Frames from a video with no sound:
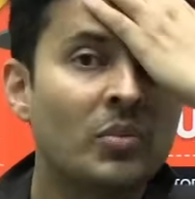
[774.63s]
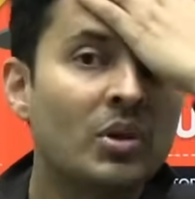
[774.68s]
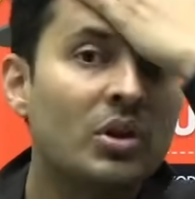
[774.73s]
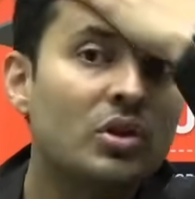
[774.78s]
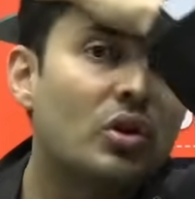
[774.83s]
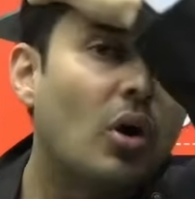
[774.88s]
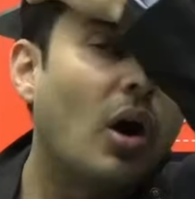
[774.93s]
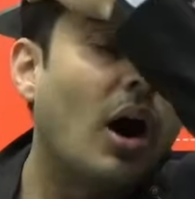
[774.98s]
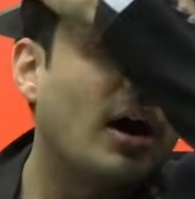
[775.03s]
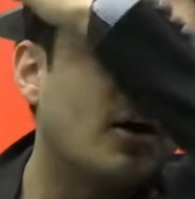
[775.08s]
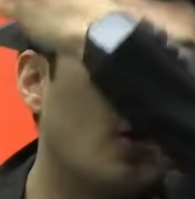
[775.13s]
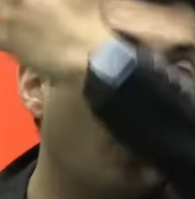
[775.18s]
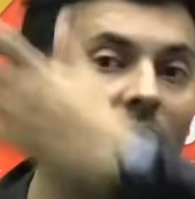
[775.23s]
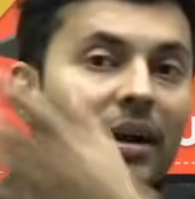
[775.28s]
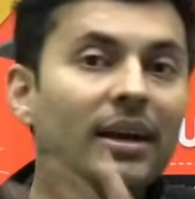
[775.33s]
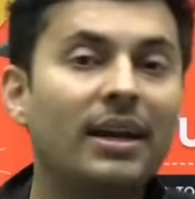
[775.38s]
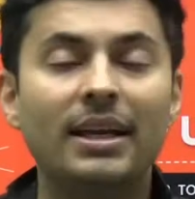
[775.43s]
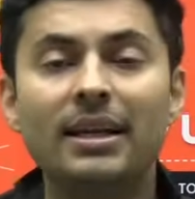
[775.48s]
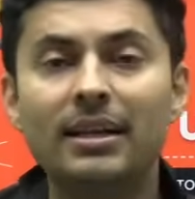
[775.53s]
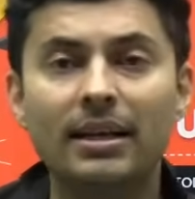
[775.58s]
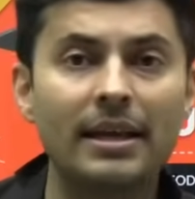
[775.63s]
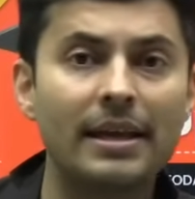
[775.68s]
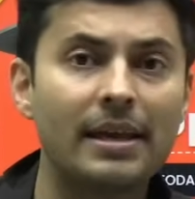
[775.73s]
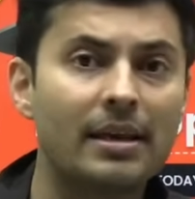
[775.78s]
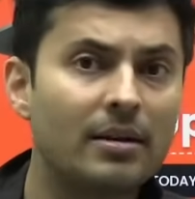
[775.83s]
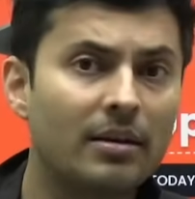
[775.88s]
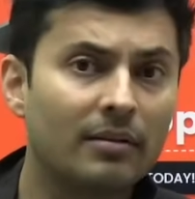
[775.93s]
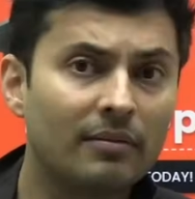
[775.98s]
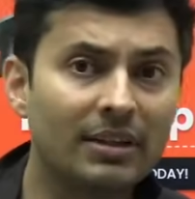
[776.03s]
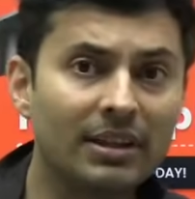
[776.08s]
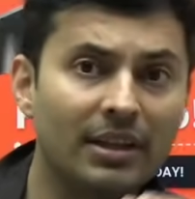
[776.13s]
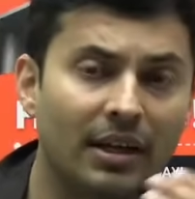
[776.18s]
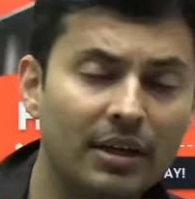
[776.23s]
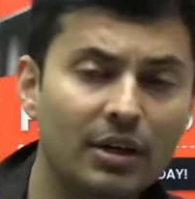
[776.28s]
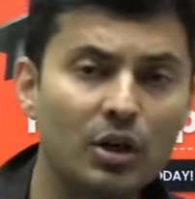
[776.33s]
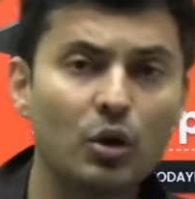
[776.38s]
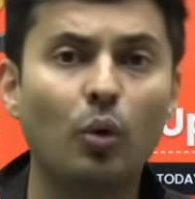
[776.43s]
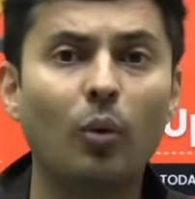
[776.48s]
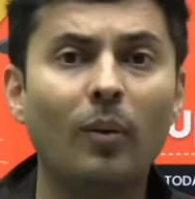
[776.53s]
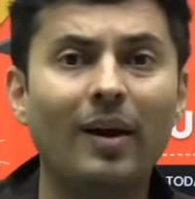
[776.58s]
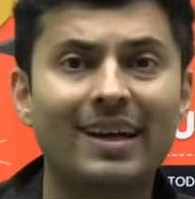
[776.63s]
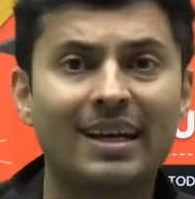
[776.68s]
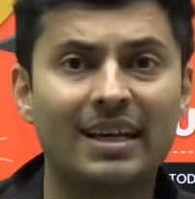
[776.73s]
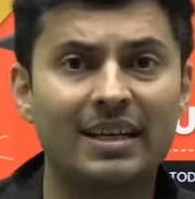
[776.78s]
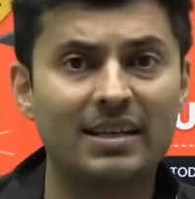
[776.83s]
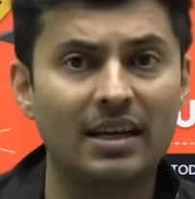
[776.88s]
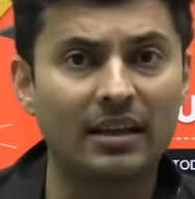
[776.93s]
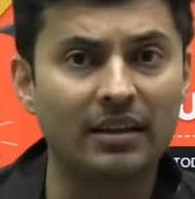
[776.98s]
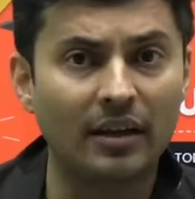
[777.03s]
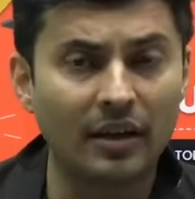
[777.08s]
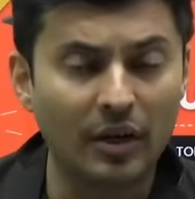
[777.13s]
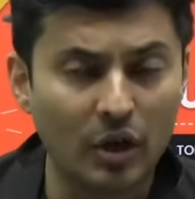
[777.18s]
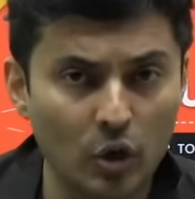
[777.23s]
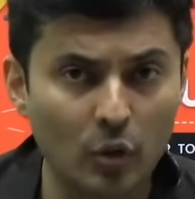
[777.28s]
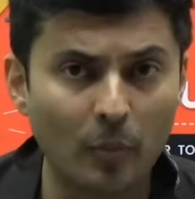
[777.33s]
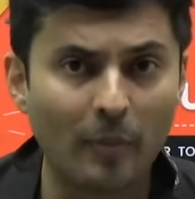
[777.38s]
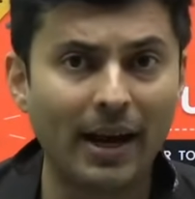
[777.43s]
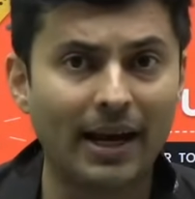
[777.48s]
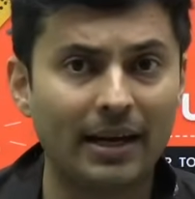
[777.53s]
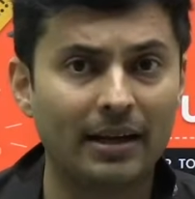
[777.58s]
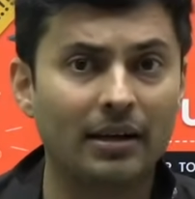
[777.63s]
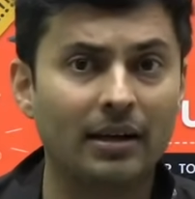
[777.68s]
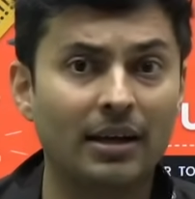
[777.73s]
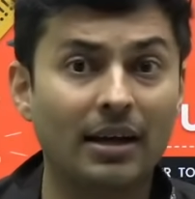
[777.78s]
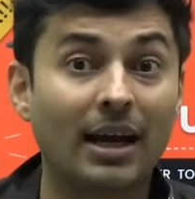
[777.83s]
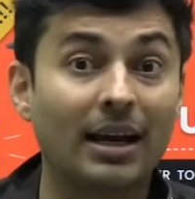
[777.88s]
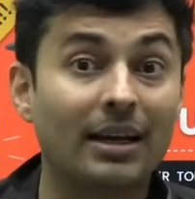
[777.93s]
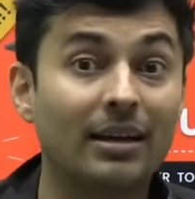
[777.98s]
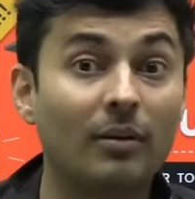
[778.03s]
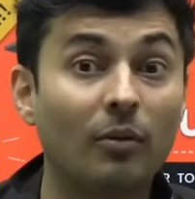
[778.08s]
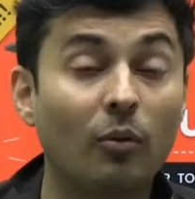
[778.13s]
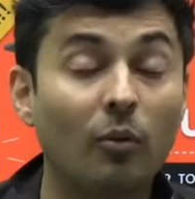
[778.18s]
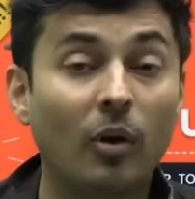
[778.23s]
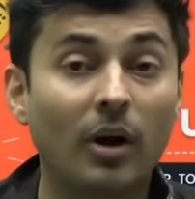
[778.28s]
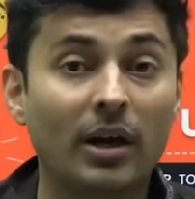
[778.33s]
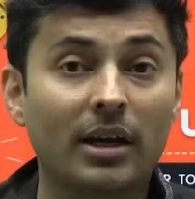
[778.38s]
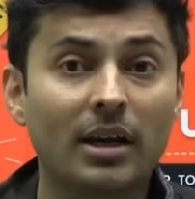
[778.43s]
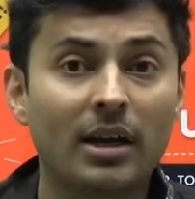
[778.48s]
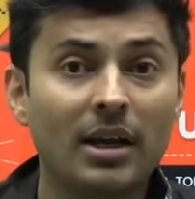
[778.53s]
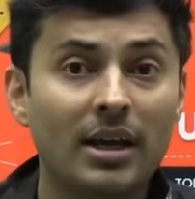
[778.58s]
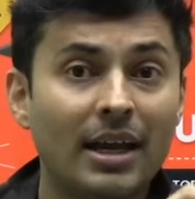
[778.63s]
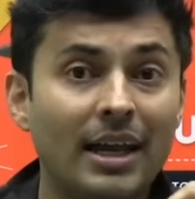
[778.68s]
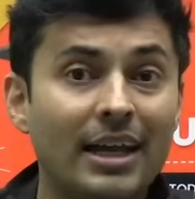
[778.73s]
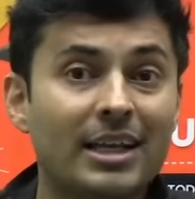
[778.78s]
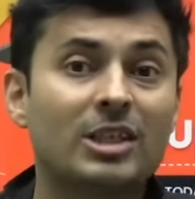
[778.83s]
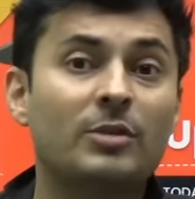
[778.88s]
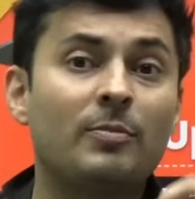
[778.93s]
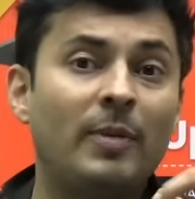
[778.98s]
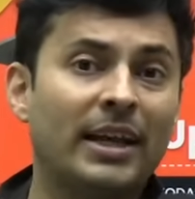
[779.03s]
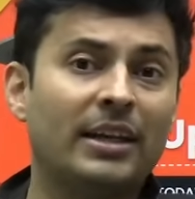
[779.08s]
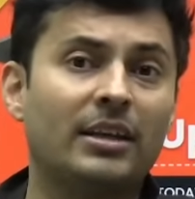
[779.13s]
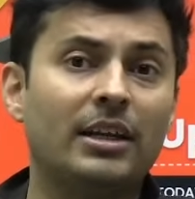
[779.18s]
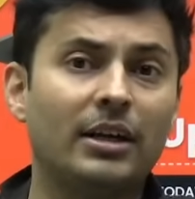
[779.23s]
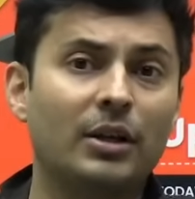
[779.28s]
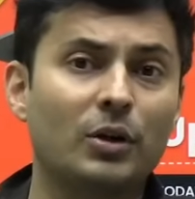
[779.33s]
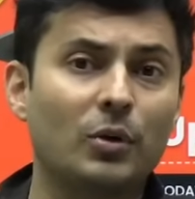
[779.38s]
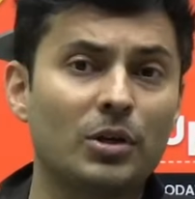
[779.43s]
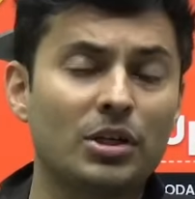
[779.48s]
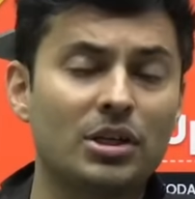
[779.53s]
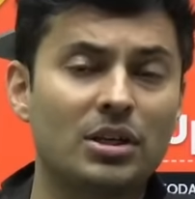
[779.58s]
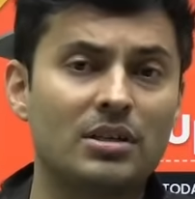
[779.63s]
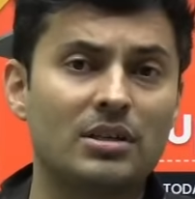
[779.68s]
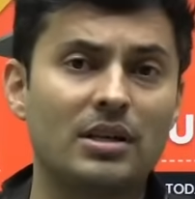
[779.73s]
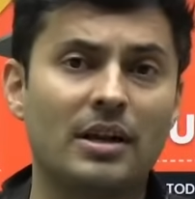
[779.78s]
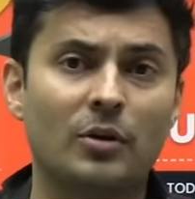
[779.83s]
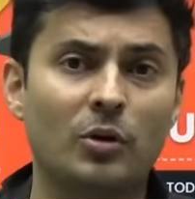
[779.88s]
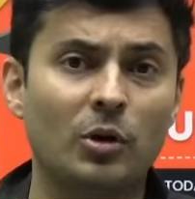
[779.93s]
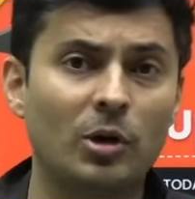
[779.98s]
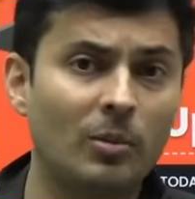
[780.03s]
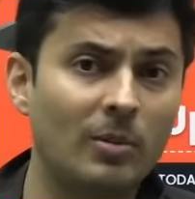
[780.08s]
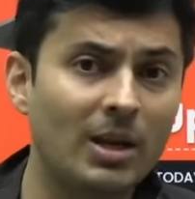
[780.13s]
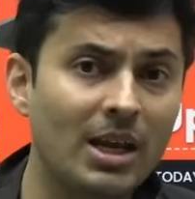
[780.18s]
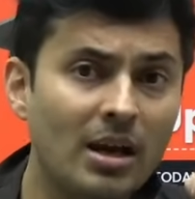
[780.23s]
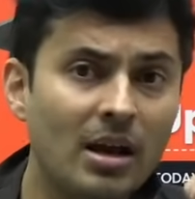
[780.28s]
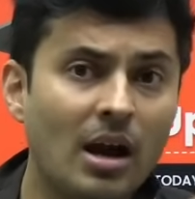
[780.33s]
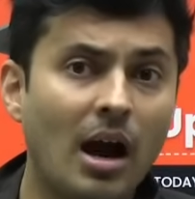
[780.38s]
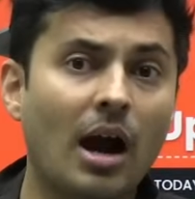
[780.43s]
So accordingly, with the new weightage and the new pattern and the what expected questions are going to be,